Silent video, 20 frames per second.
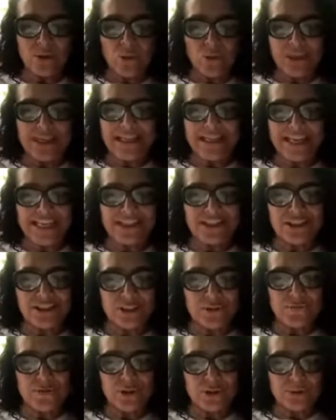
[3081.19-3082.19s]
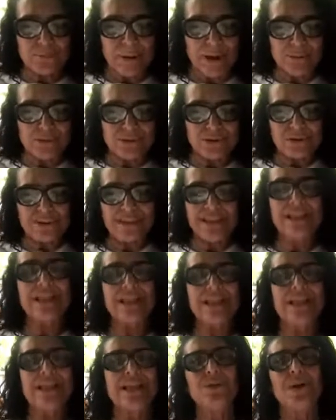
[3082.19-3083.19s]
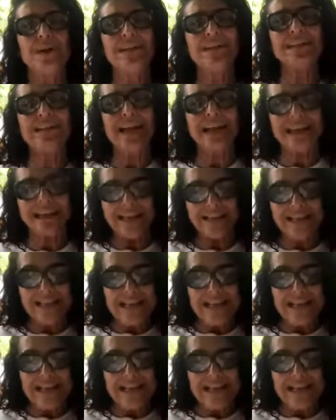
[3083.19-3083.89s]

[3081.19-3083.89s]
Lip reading: good intentions of your spouse. Do you understand?